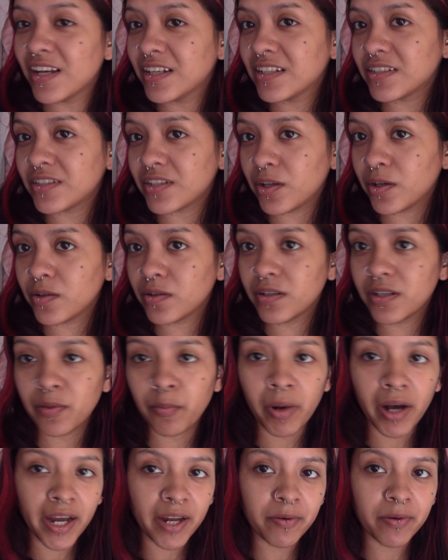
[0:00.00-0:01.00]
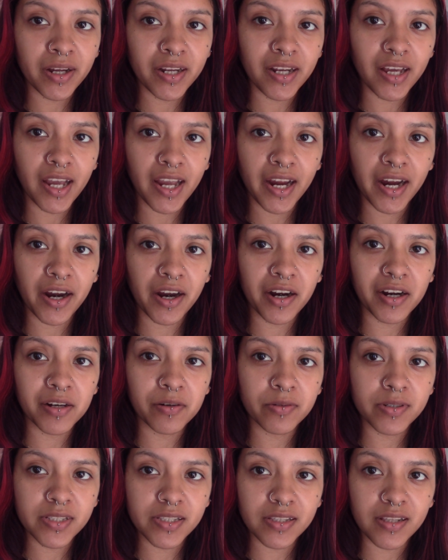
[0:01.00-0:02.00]
so goodbye red hair, it
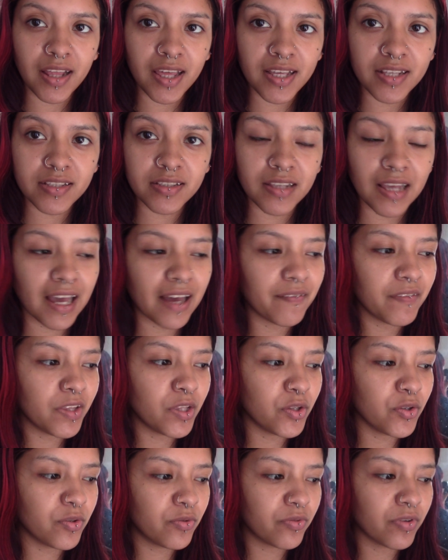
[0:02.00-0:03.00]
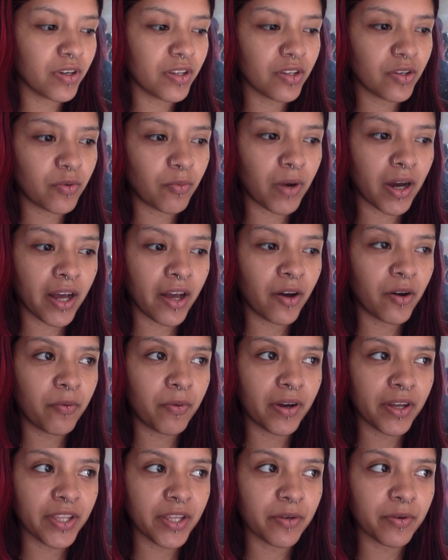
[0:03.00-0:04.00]
was nice having you for a little while
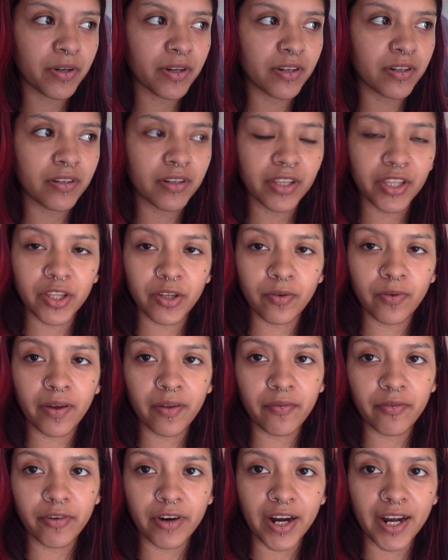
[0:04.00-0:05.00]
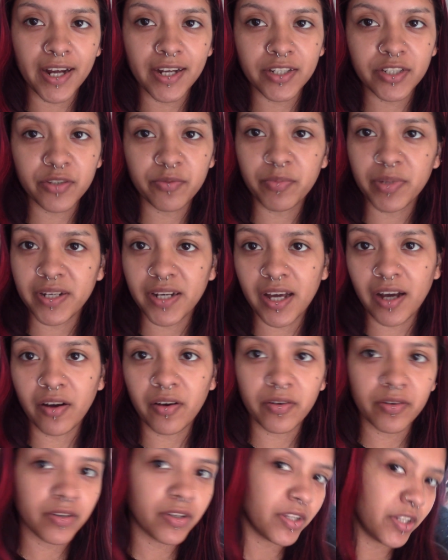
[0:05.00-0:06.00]
while you were cute and fresh, but
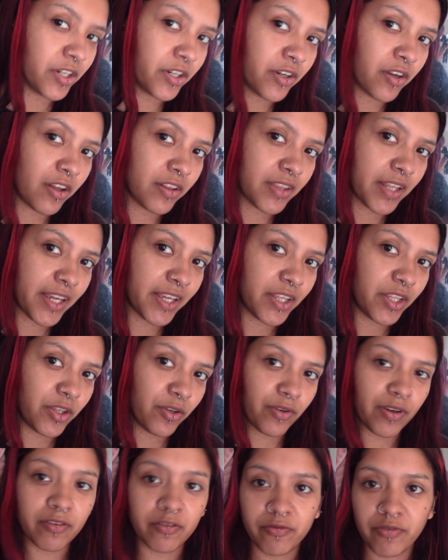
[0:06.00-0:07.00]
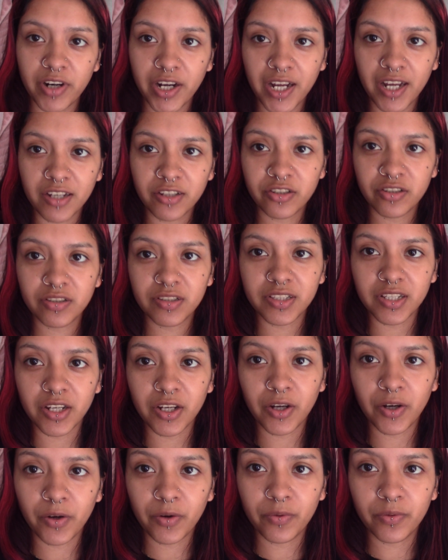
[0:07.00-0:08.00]
now you're not that cute and fresh,
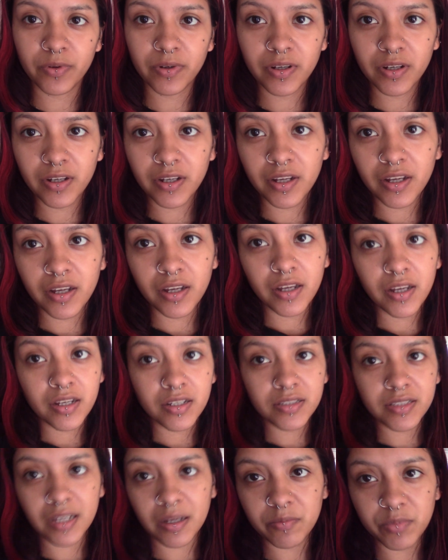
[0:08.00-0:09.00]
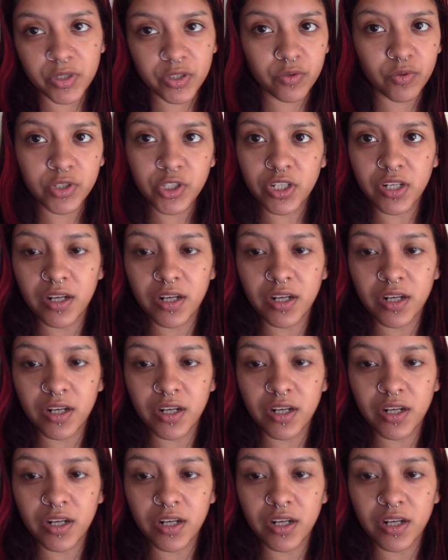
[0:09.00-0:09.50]
so time to switch it